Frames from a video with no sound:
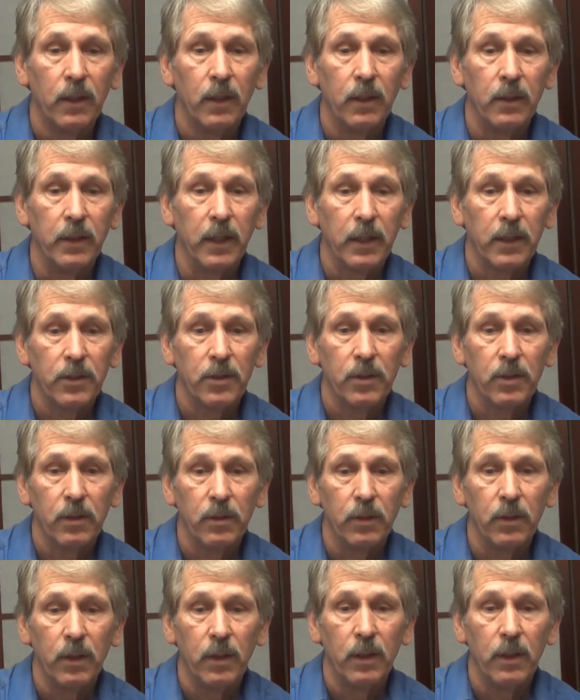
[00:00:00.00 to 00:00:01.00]
Next,
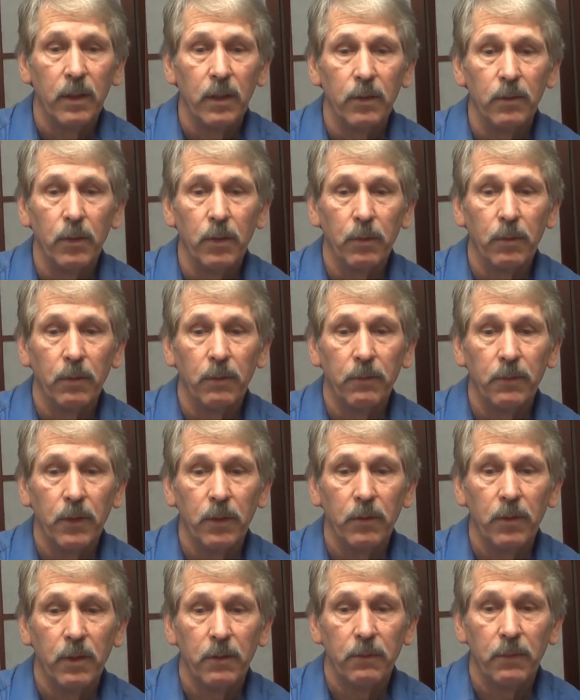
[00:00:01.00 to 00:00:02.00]
we will review
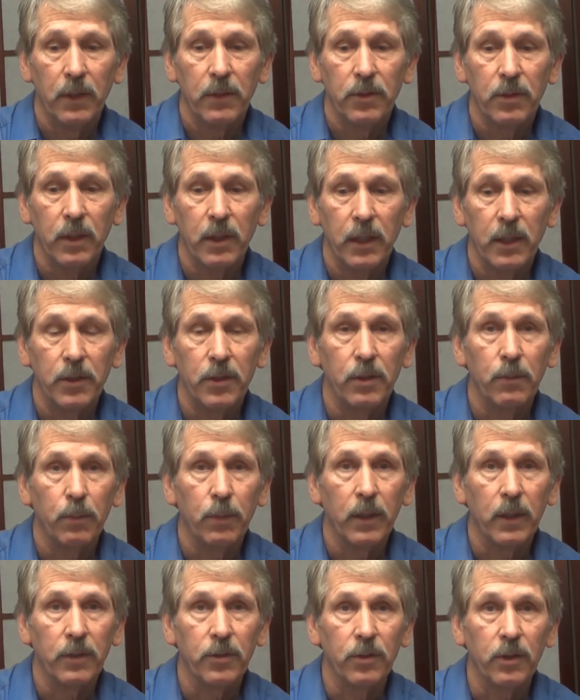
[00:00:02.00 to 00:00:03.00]
the investigation
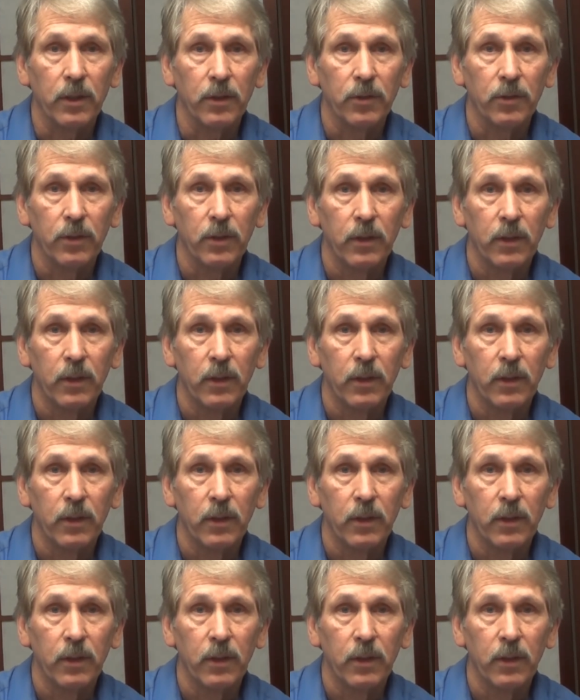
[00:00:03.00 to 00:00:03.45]
process.